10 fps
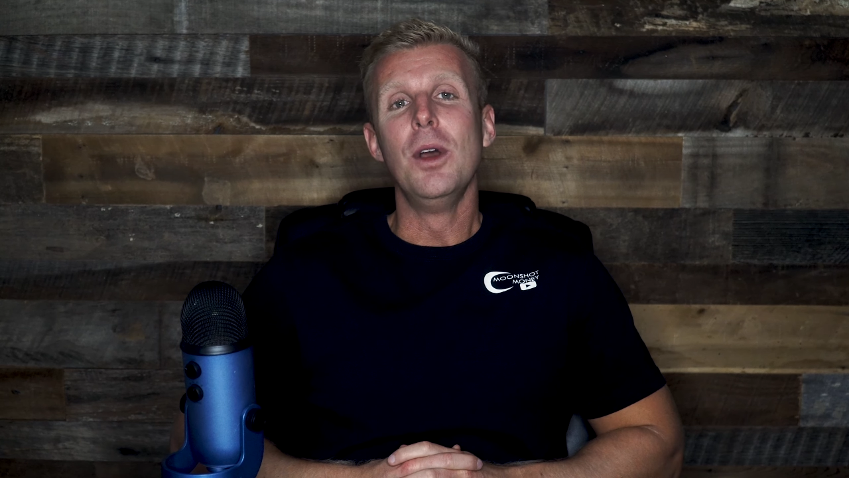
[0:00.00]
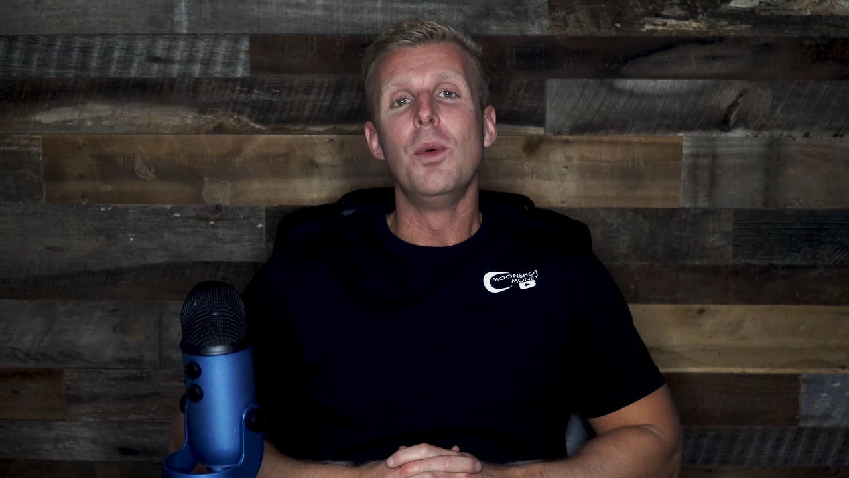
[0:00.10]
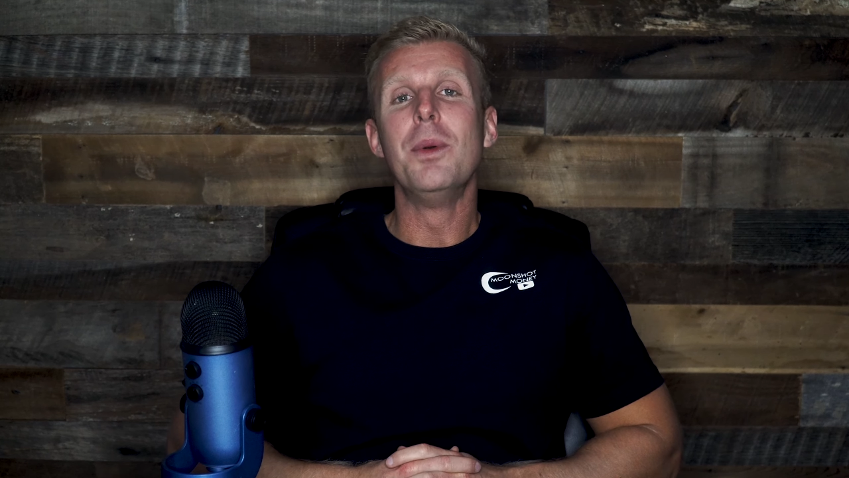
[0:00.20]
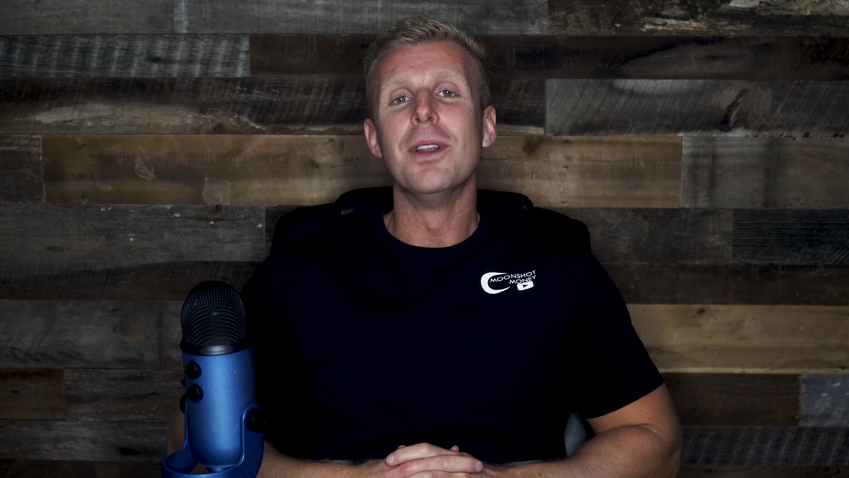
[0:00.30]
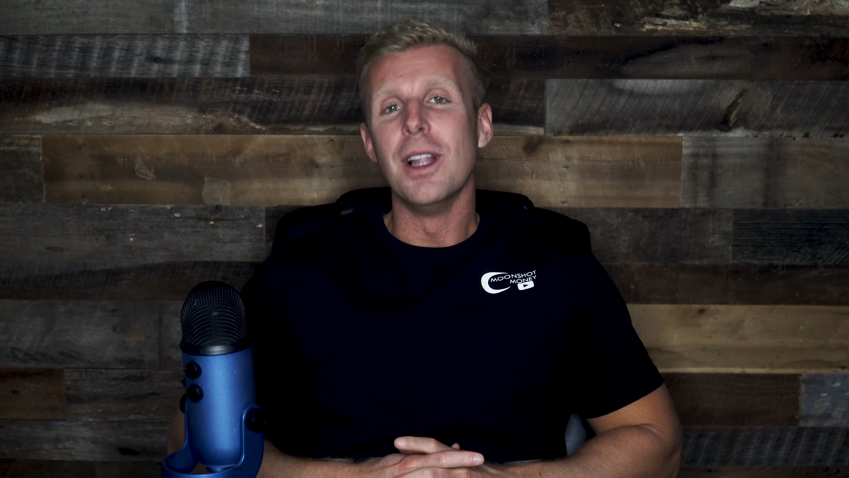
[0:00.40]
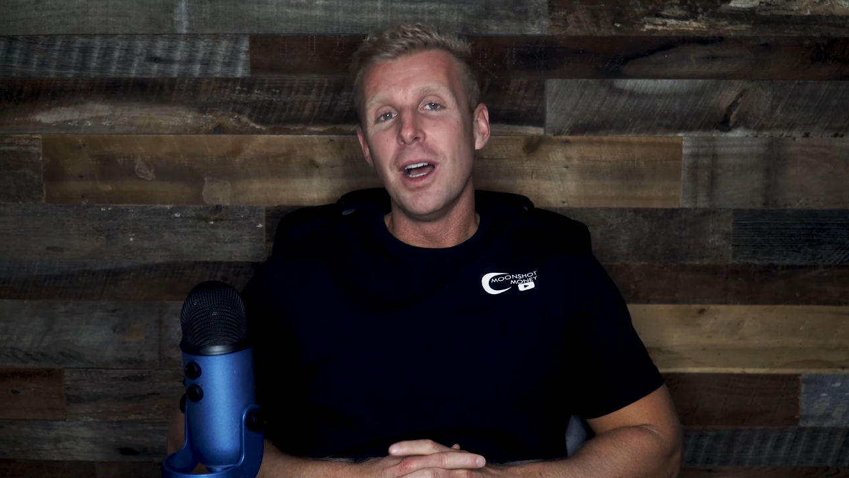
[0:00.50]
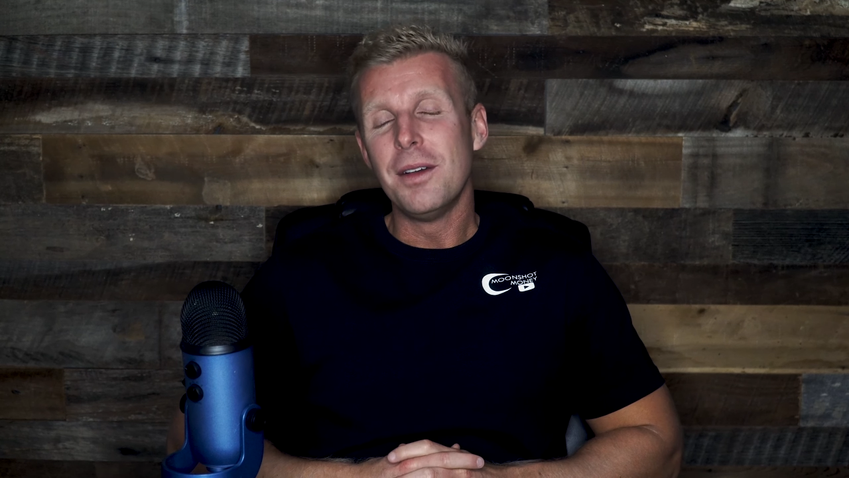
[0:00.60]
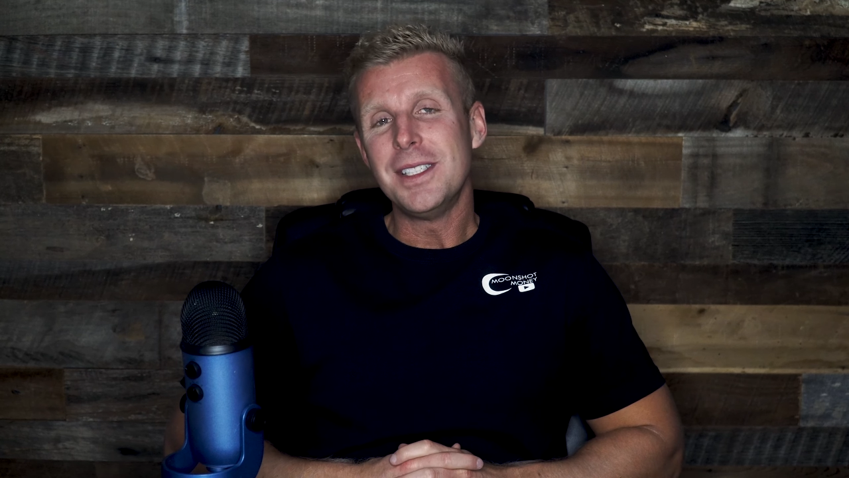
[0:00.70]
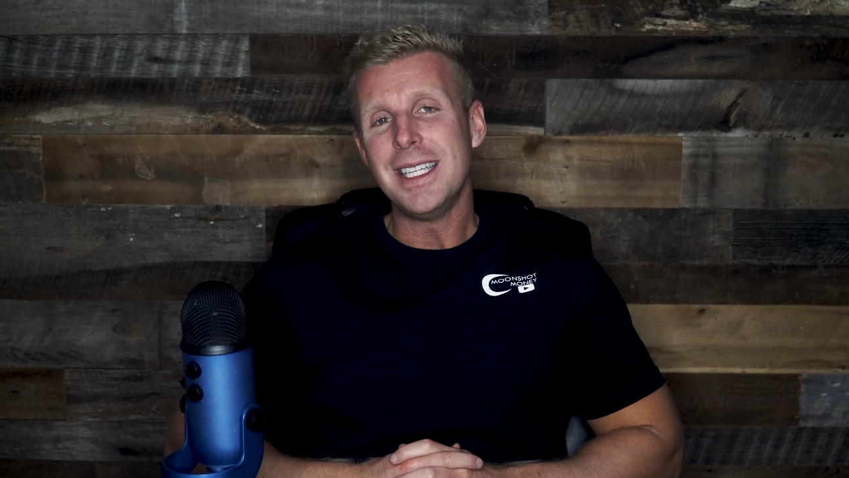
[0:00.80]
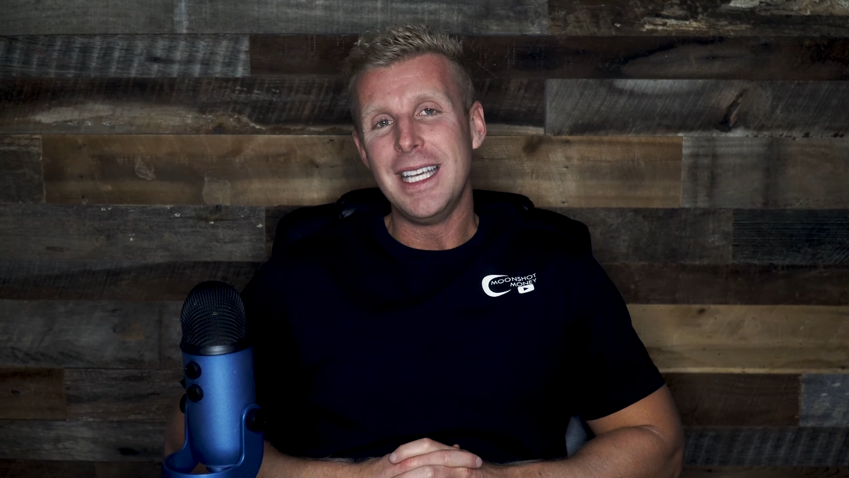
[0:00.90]
We would
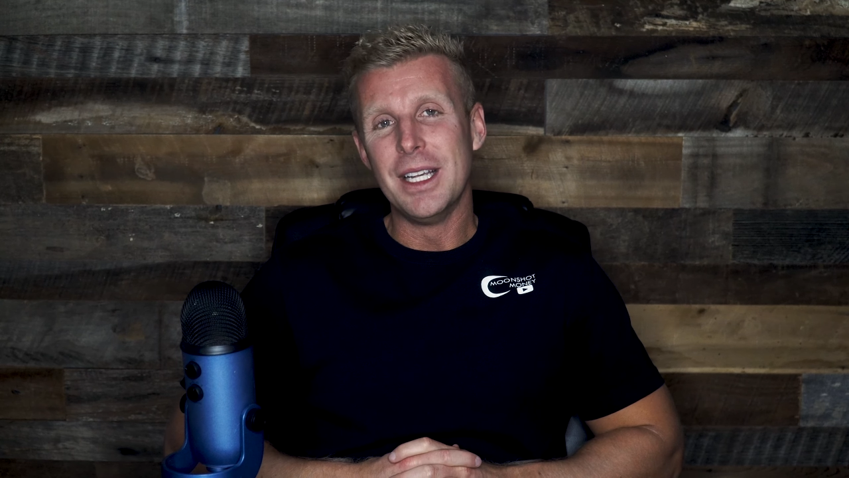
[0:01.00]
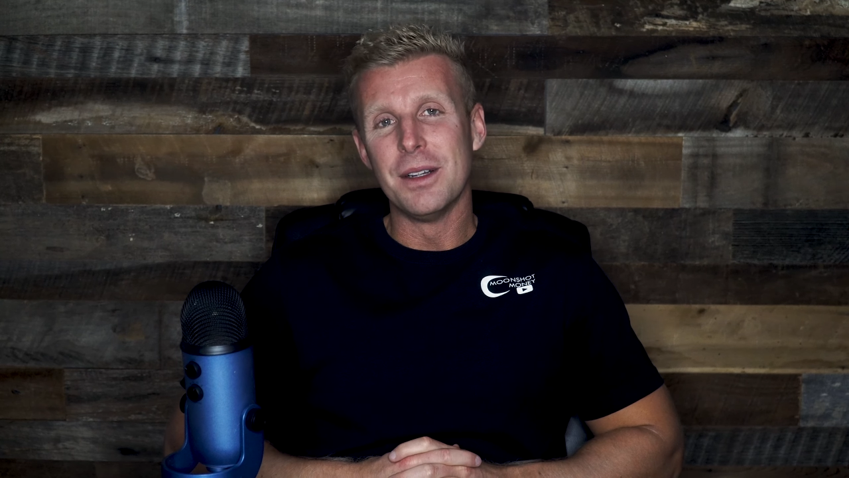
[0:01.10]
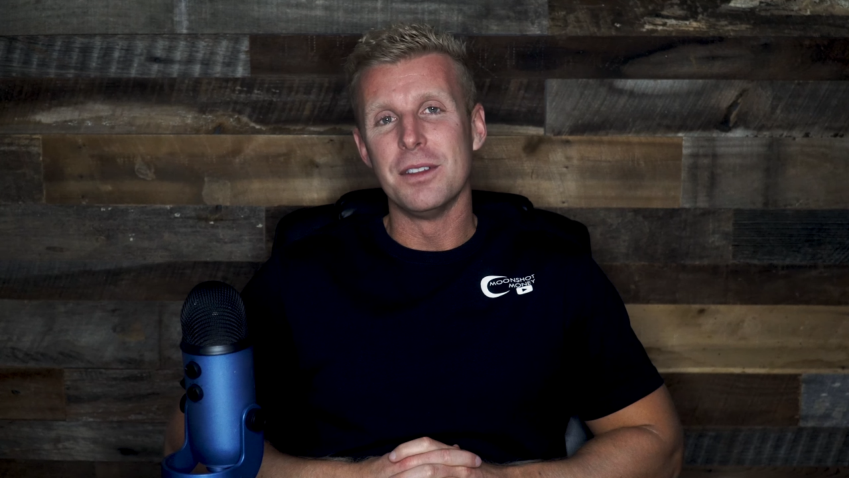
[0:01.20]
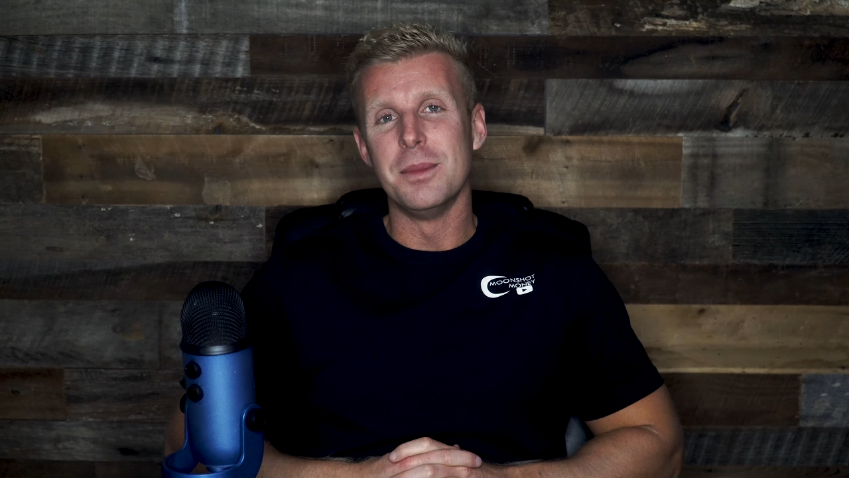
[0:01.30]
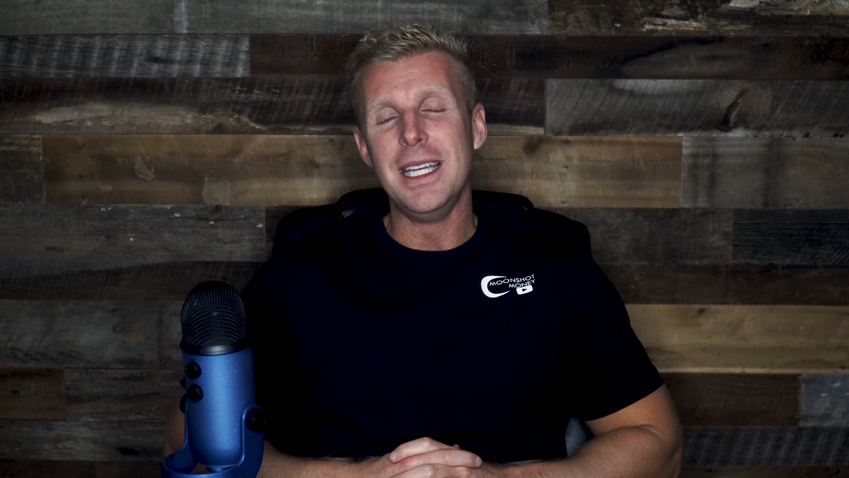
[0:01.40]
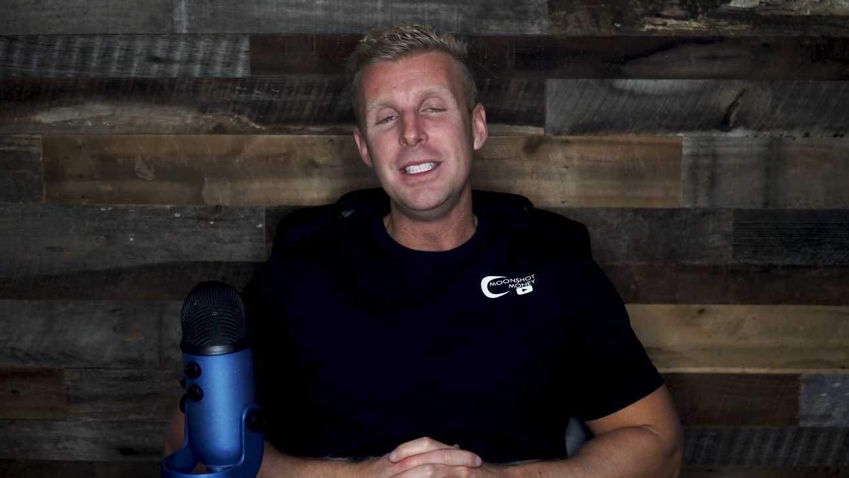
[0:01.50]
love to hear from